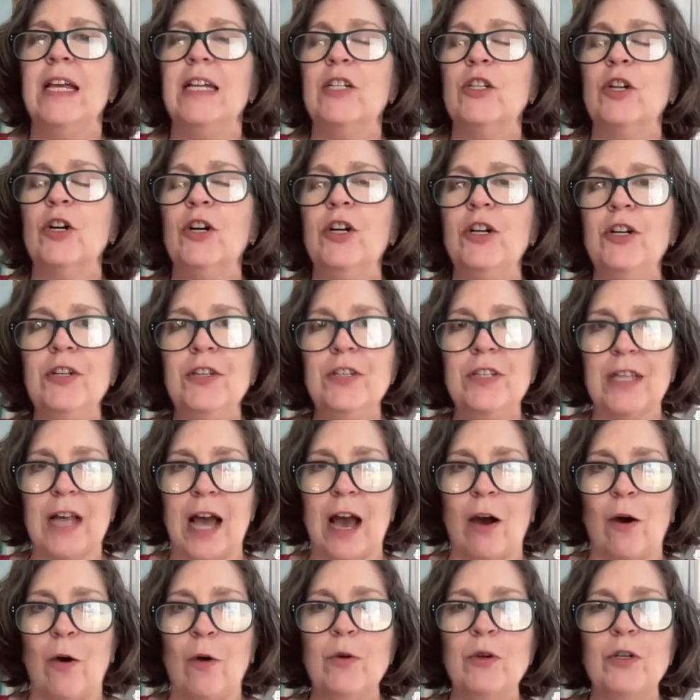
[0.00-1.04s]
turns
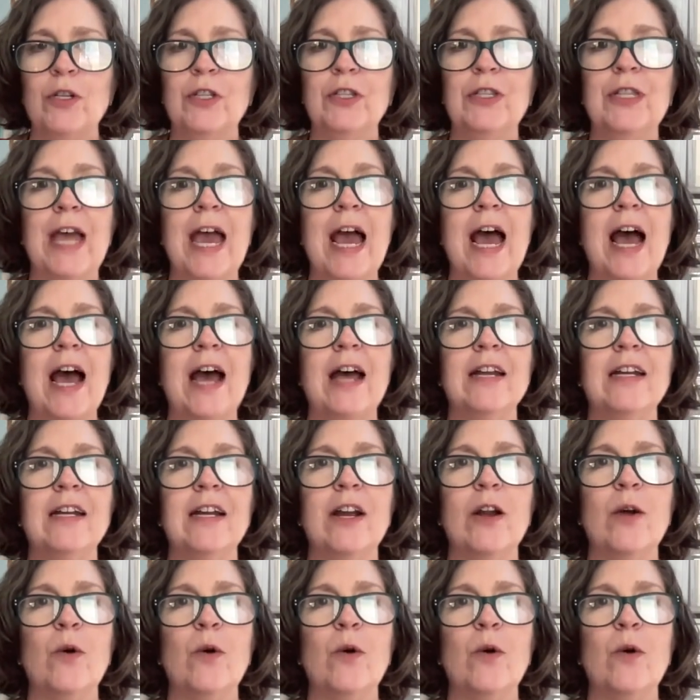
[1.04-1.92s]
out that